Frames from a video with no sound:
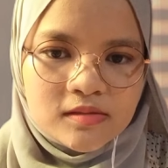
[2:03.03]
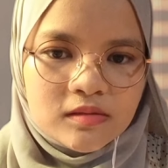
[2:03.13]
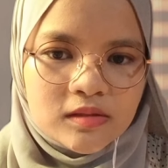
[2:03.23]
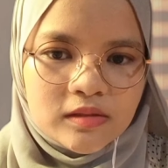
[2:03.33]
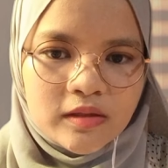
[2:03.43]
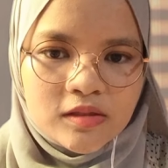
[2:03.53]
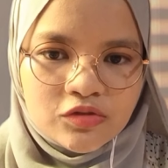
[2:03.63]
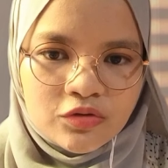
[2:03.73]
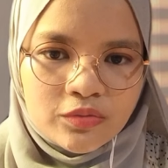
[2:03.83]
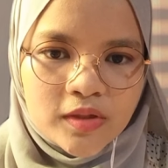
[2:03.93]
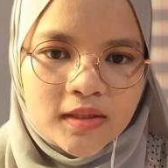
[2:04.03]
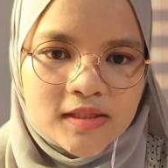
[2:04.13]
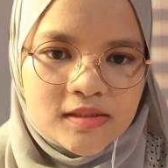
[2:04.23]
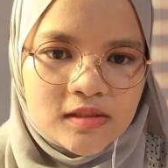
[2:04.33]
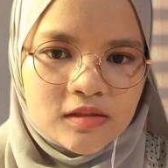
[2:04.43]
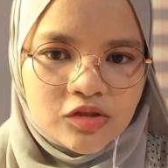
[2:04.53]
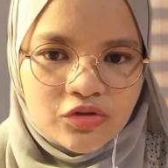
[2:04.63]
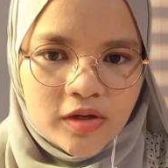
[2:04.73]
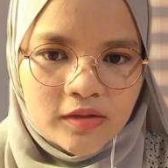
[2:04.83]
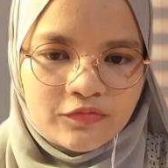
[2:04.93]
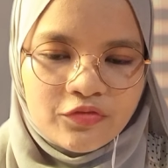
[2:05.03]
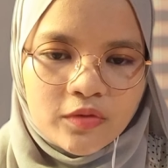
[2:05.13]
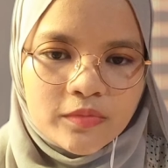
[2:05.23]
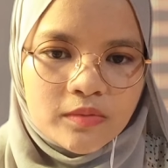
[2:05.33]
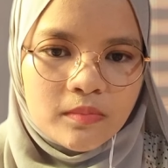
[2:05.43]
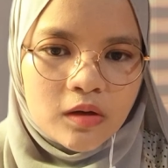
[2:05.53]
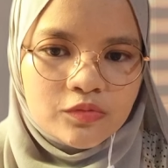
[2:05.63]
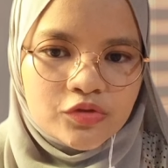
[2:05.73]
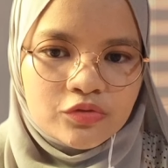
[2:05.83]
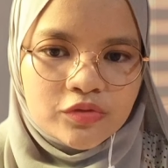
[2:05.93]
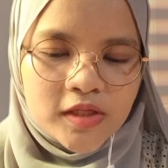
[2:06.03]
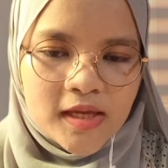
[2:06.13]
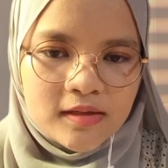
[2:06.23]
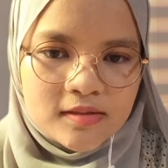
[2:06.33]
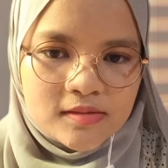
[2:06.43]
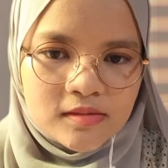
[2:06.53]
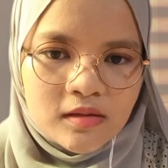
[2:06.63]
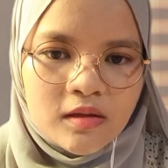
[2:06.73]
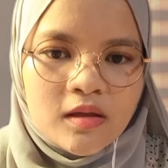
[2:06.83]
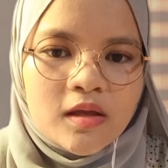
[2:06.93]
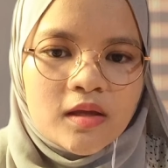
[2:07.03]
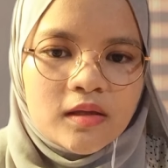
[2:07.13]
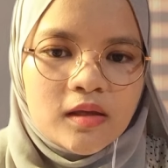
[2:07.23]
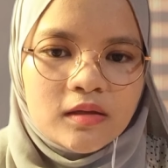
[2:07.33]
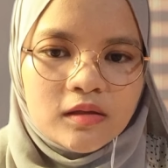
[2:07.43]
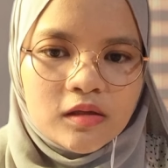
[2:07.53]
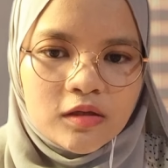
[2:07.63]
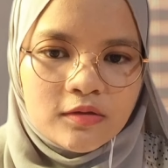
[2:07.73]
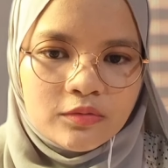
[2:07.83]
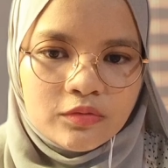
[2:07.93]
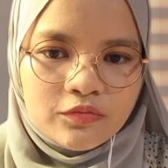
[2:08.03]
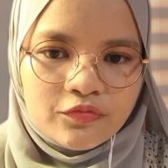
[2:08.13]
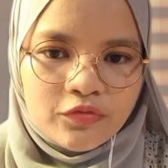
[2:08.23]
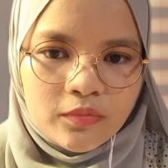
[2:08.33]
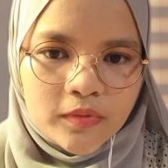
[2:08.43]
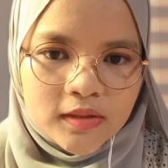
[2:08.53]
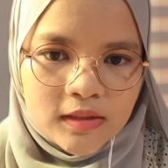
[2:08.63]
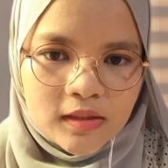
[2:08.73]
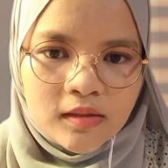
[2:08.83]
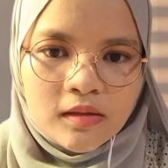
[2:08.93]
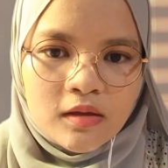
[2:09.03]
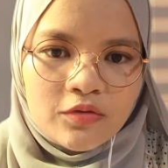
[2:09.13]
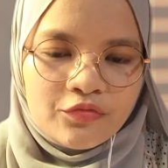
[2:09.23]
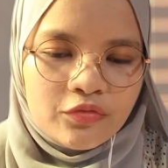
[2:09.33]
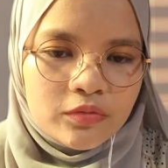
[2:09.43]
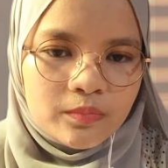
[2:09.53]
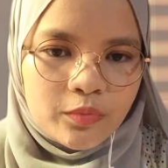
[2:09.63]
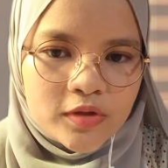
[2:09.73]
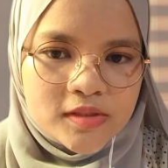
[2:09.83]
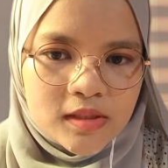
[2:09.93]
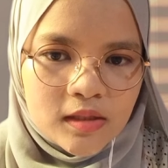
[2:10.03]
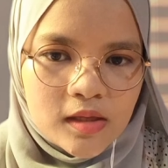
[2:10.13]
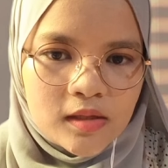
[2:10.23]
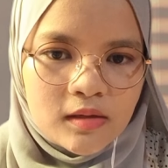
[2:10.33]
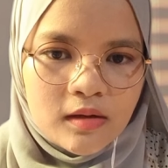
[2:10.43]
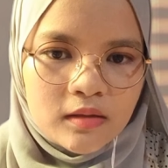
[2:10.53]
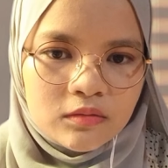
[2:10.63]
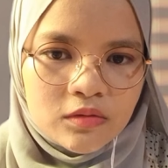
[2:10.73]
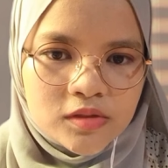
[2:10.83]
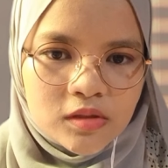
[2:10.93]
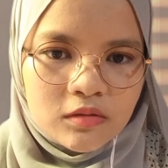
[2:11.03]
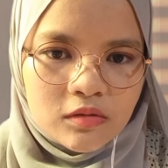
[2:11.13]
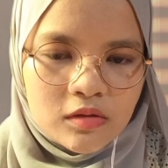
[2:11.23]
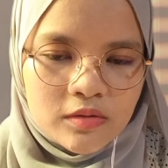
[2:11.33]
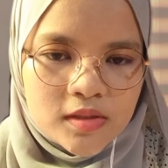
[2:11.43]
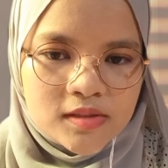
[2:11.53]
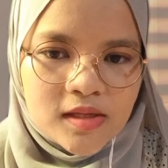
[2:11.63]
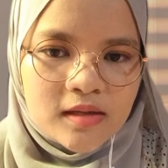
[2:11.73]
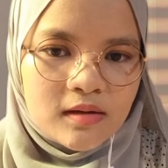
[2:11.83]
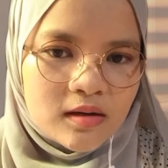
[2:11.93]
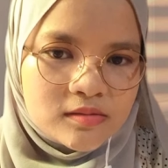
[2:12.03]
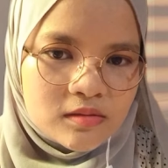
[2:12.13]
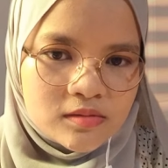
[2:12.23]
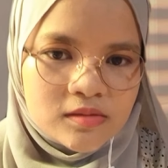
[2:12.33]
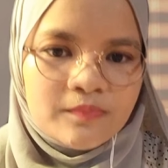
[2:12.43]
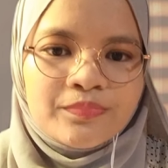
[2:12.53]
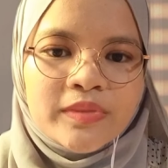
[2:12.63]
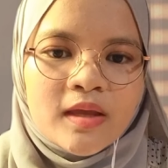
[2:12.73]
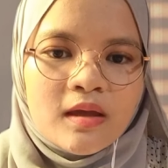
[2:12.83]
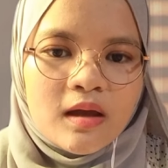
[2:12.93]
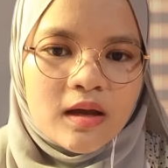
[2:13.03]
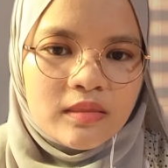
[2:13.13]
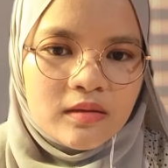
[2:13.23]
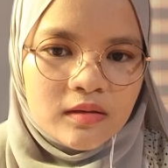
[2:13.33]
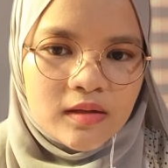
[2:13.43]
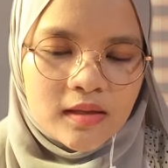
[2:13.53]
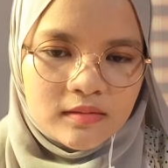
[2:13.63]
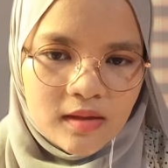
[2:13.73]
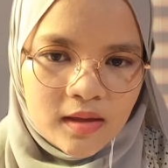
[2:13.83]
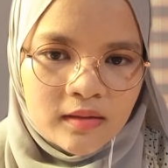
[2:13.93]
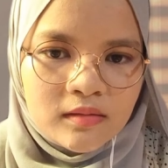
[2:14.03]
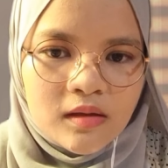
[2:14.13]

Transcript: the gastrointestinal tract from the mouth to the anus. It includes vomiting, food poisoning, lactose intolerance, and others. Other than that,